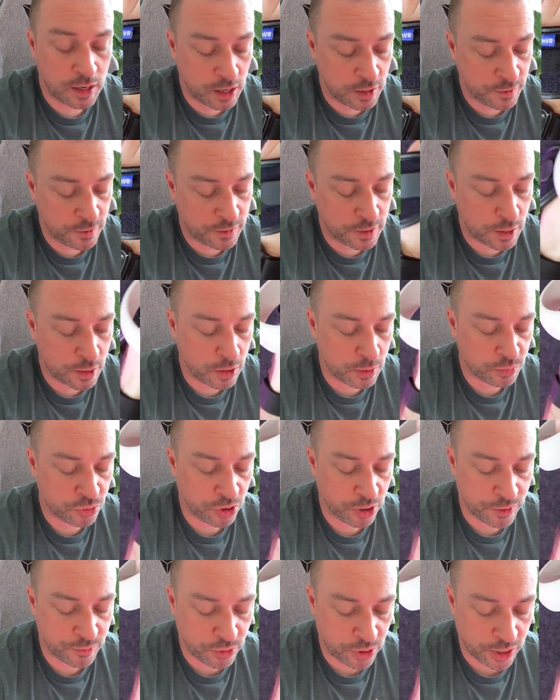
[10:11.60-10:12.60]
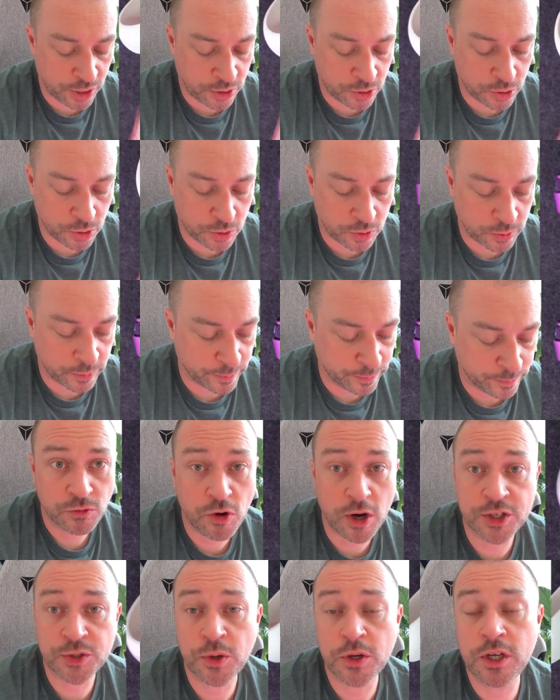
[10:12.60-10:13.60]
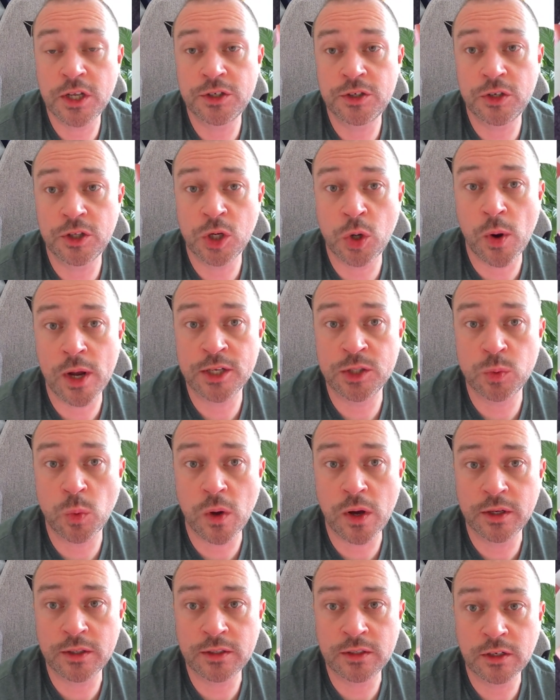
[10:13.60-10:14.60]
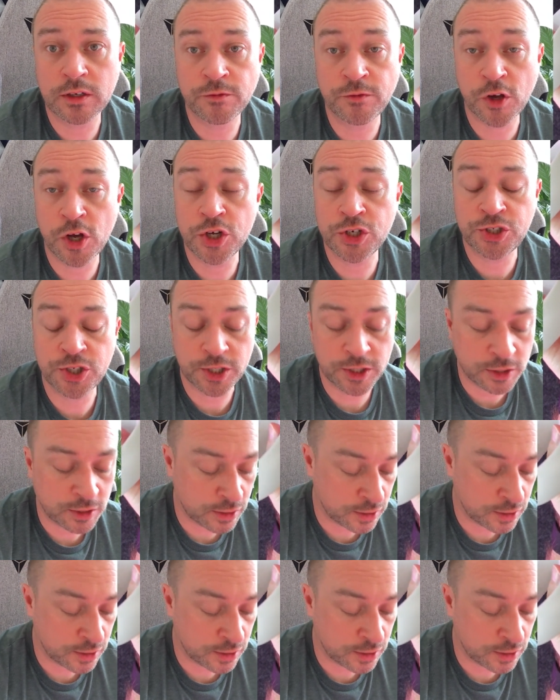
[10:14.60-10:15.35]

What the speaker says: And I think they look pretty cool. Right, so I'm going to do the Quest 1 version.